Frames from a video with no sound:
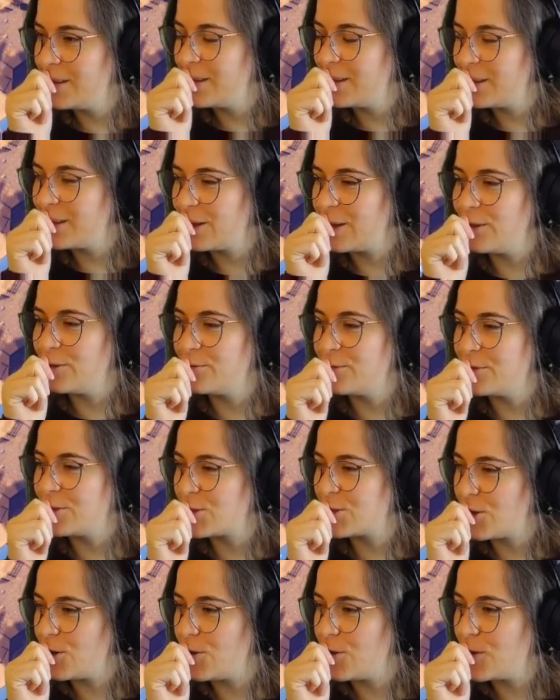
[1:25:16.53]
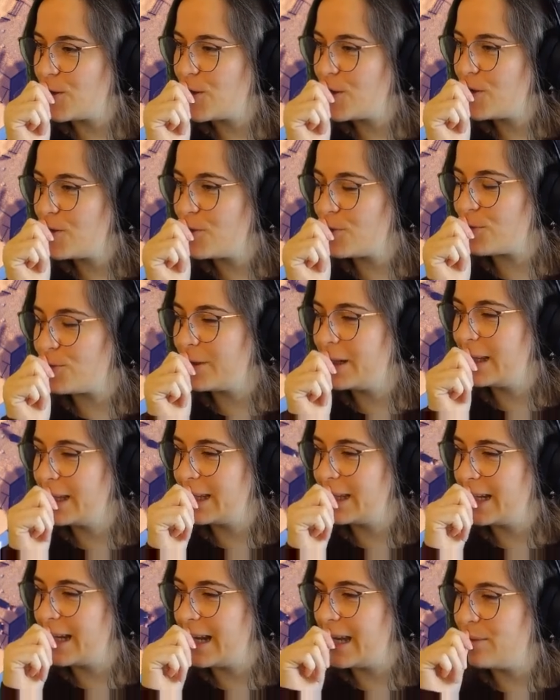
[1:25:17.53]
Goldfish Show really
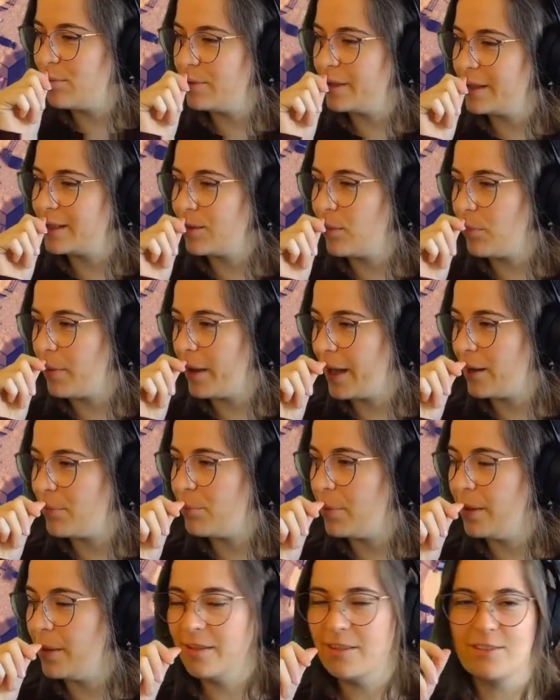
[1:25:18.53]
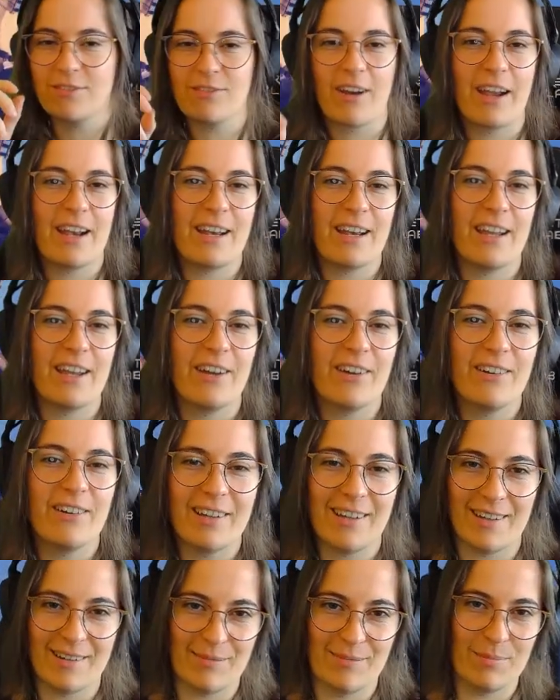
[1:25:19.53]
enabling the bad puns right now.
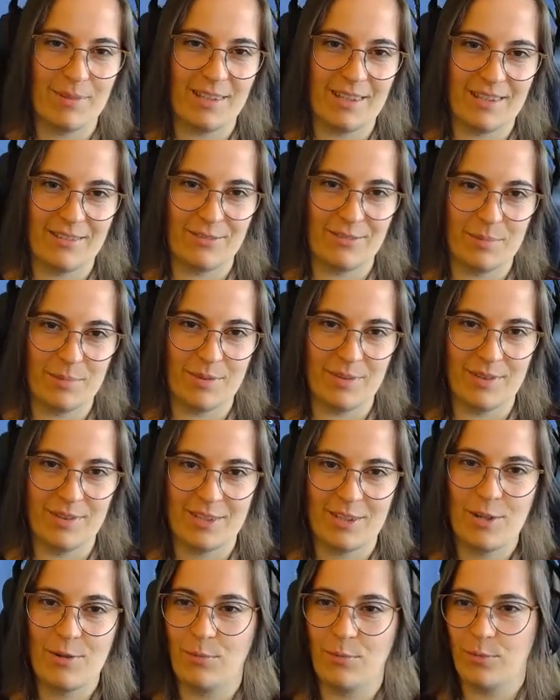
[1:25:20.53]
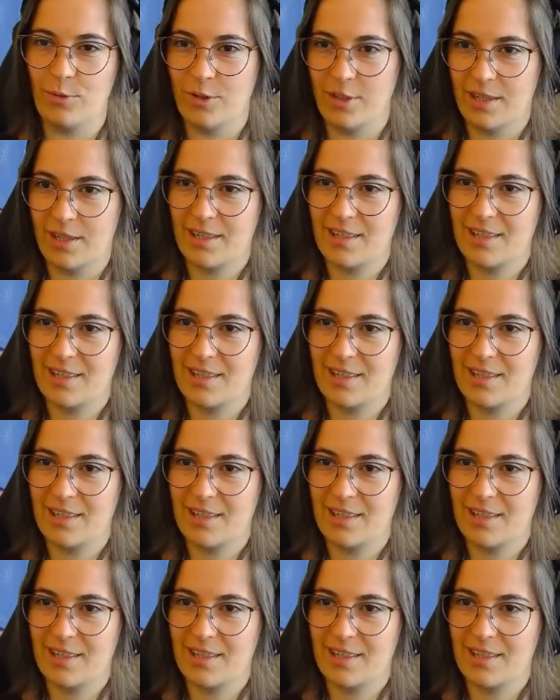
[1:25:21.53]
Unbelievable. You would.